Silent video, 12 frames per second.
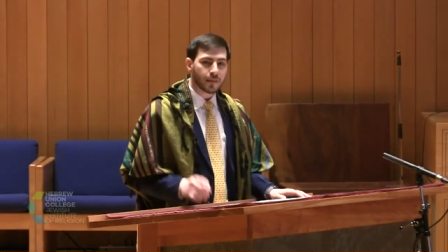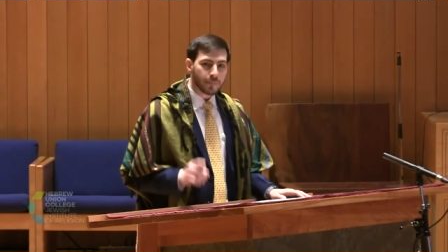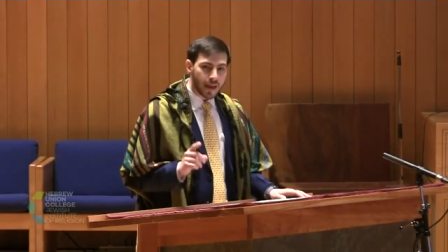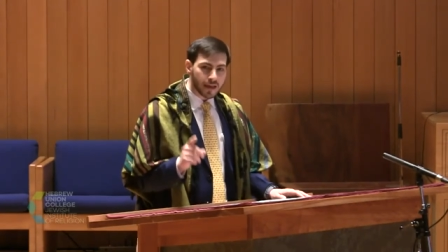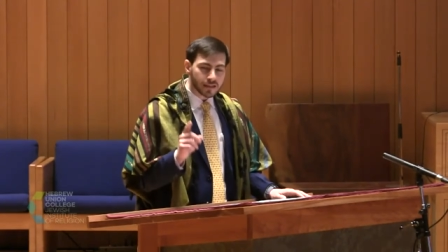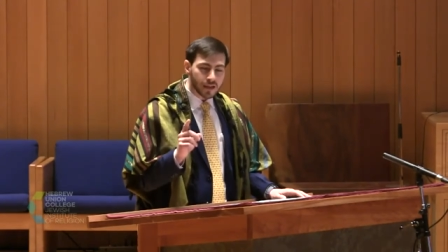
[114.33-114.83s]

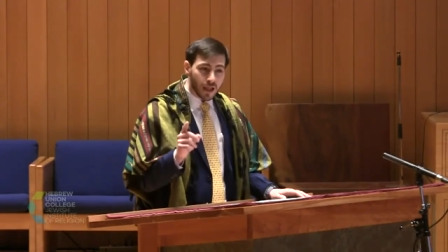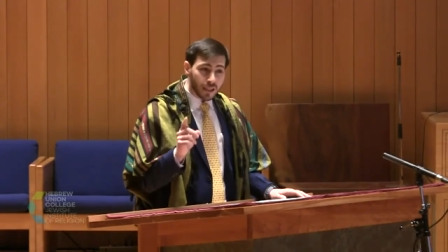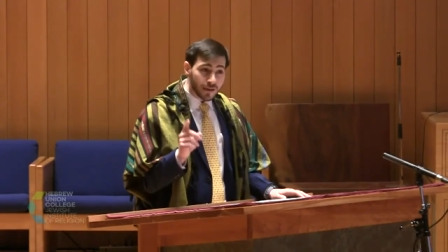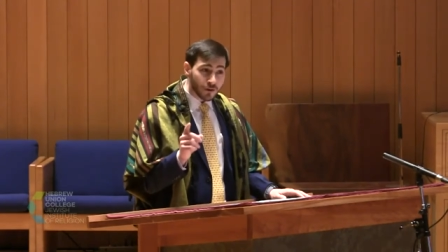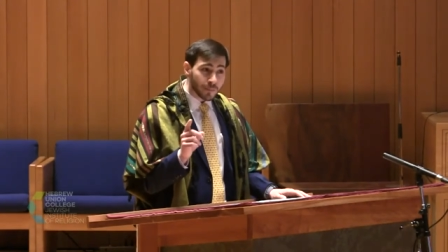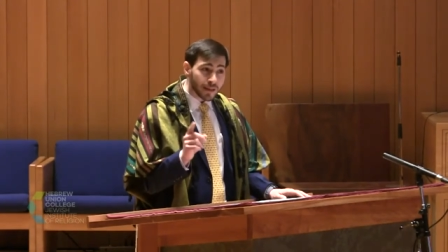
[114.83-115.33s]
makes a
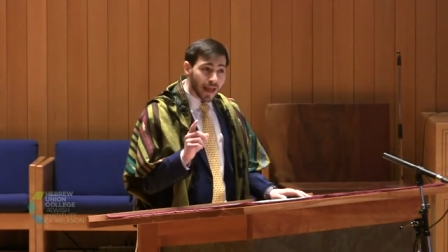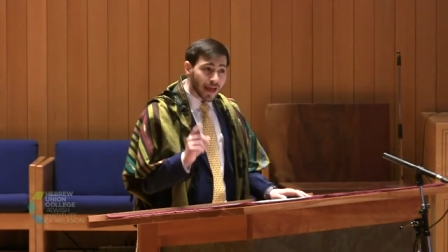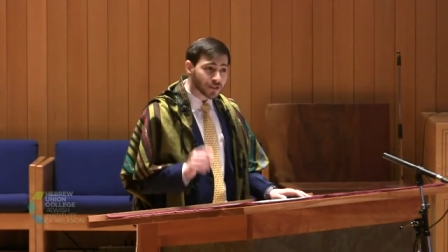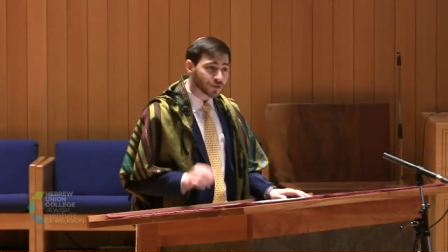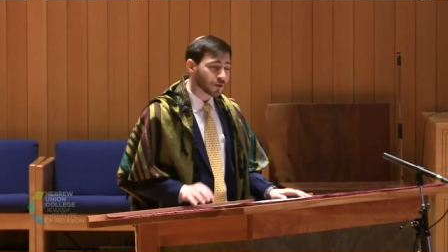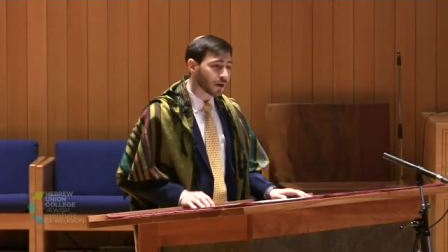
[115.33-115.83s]
little bit
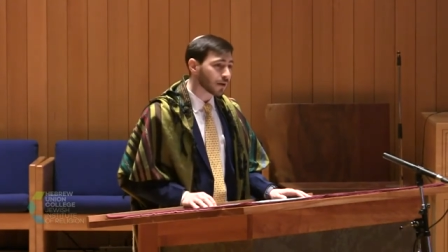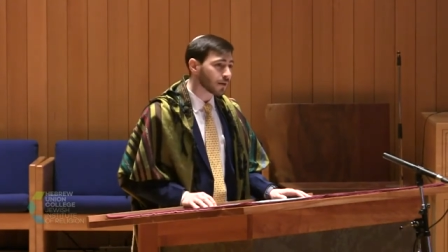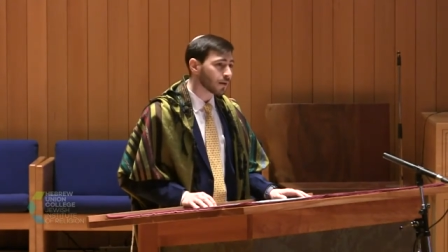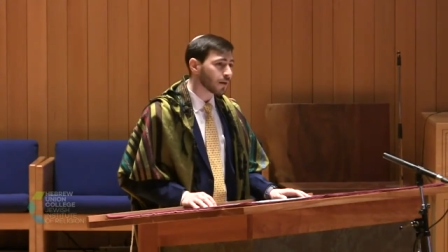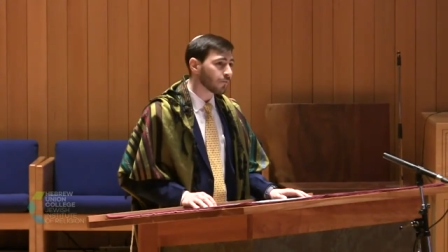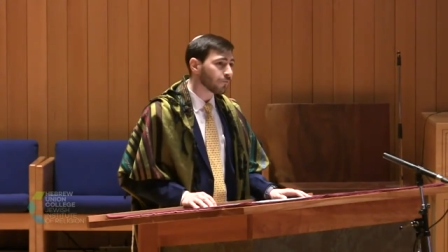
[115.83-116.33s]
extra
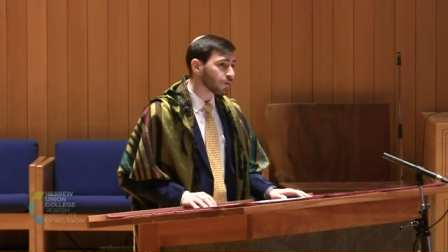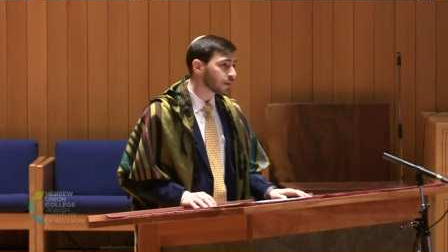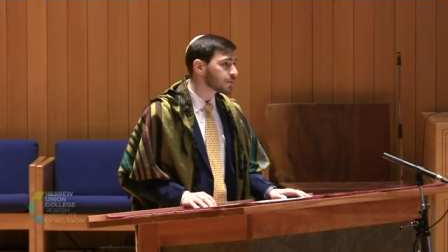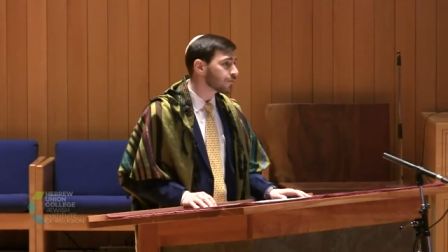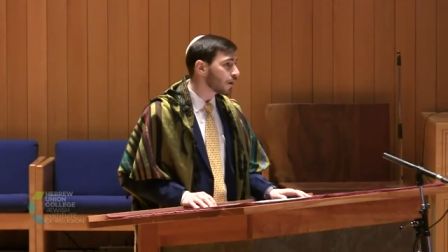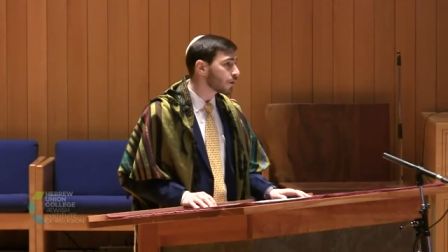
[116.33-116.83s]
for
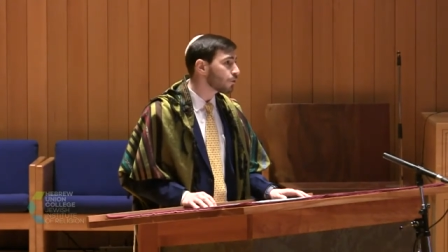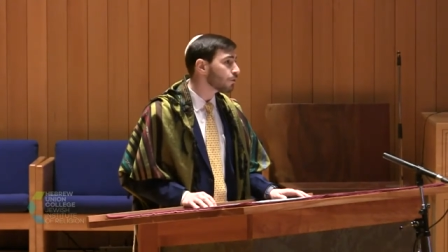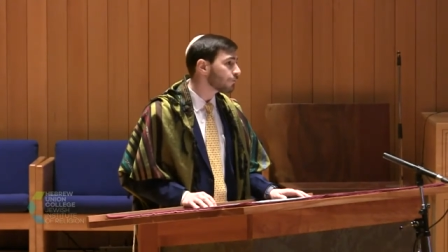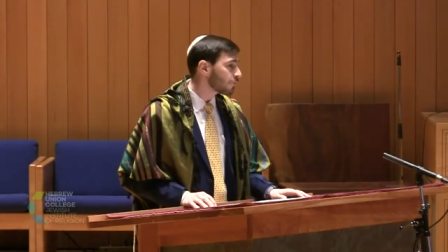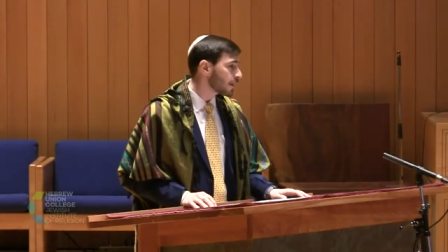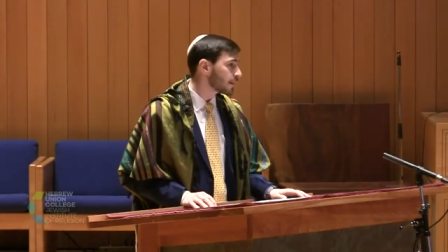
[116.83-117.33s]
its fungal
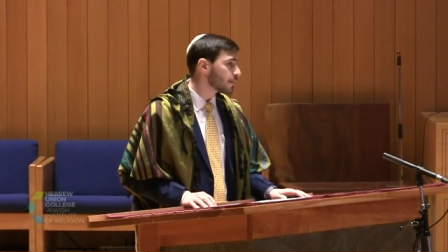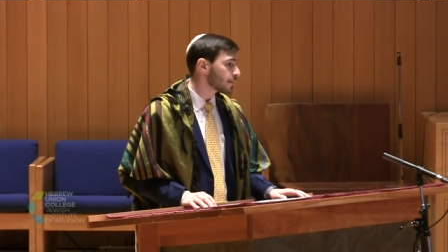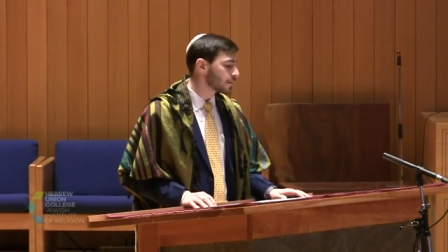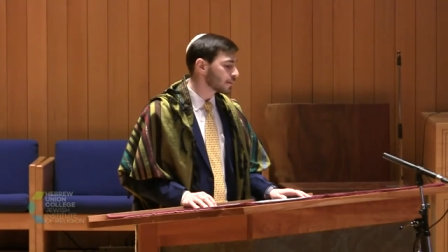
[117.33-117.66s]
friend.